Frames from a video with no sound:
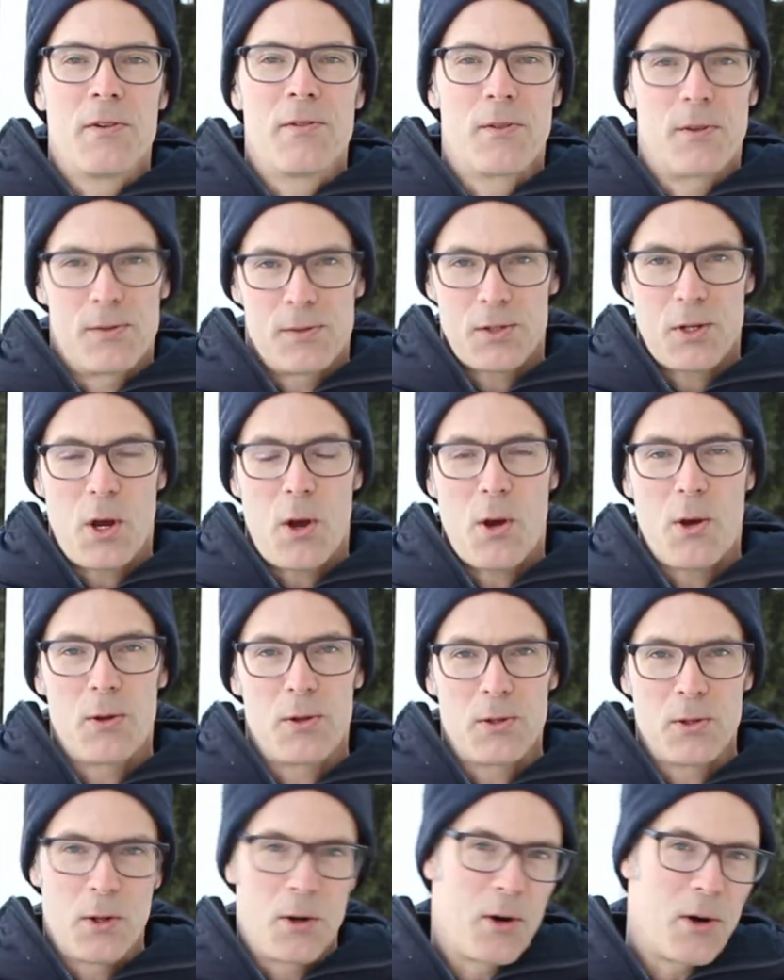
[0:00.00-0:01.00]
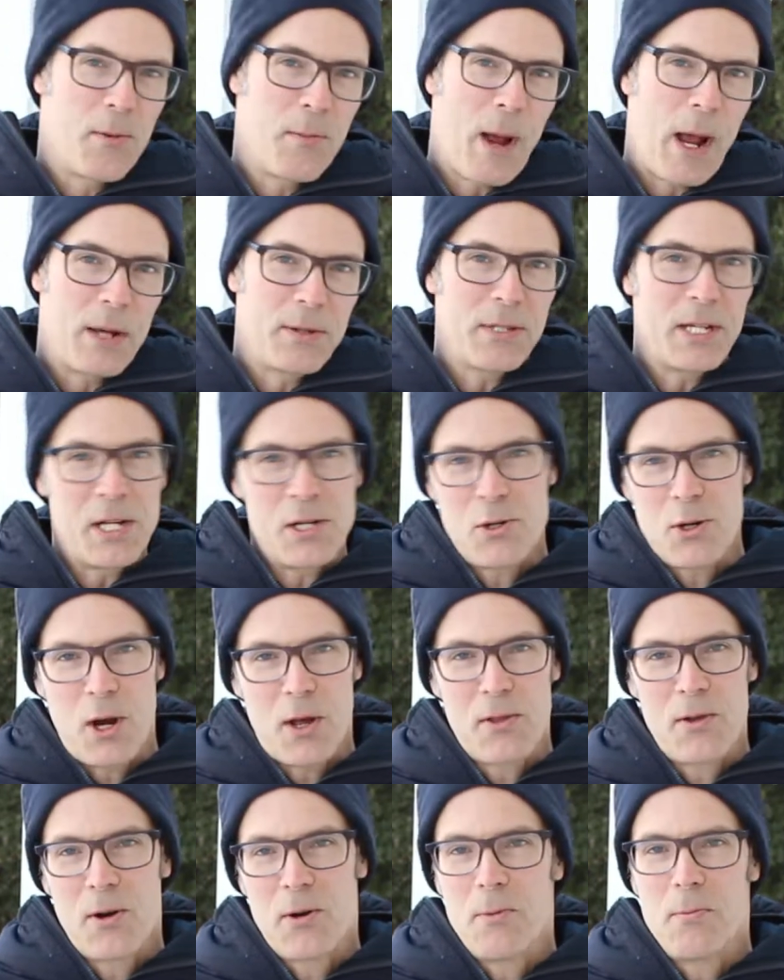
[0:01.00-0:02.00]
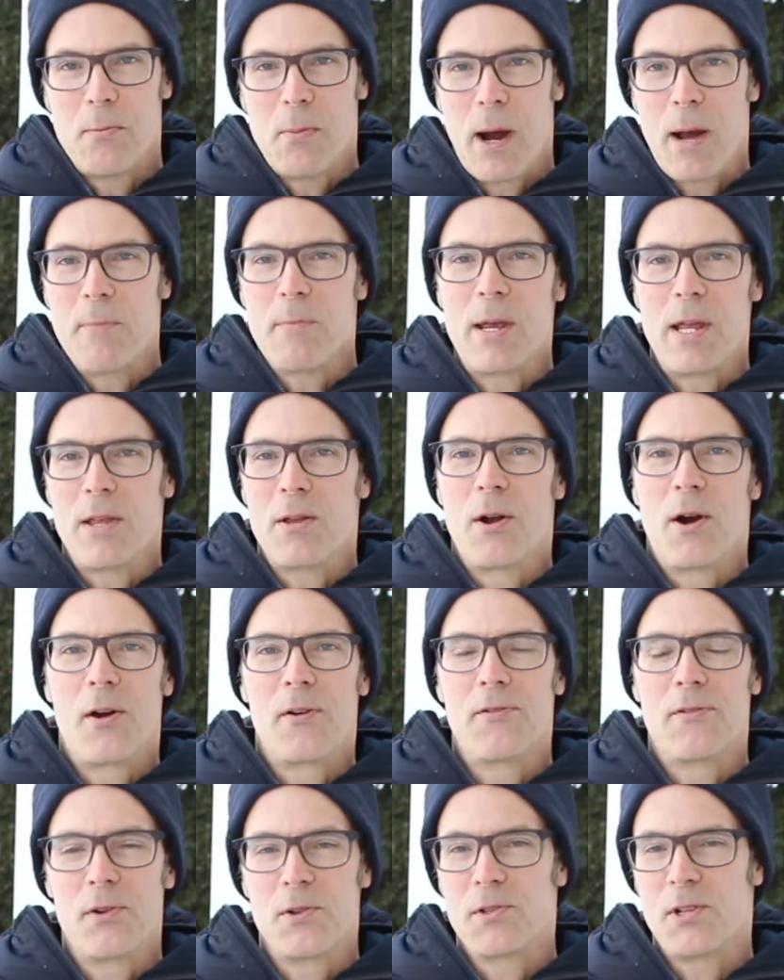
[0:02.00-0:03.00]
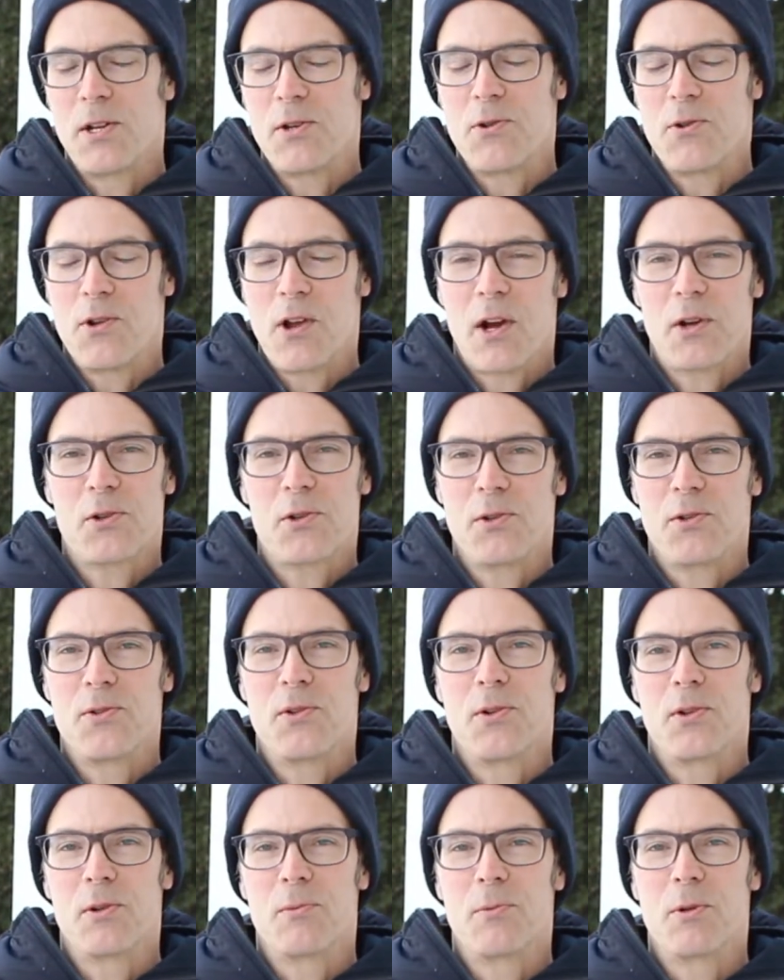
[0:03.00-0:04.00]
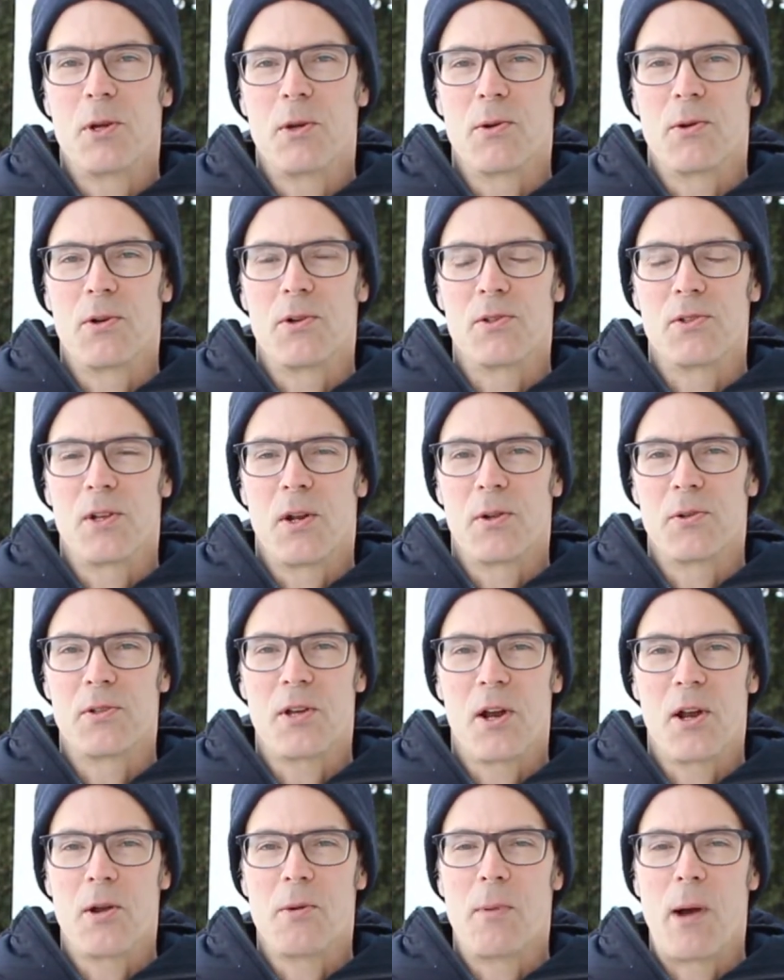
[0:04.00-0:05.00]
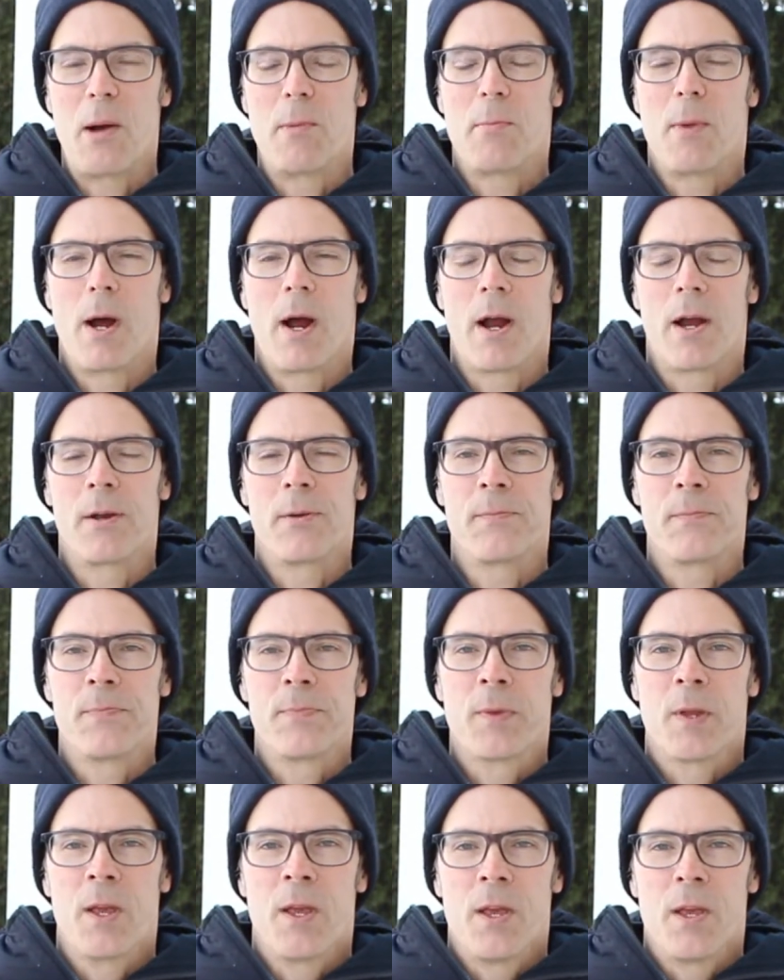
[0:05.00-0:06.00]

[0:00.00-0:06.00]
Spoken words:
for us all to learn about each other might be our first introduction to computers, and I'll tell you about mine.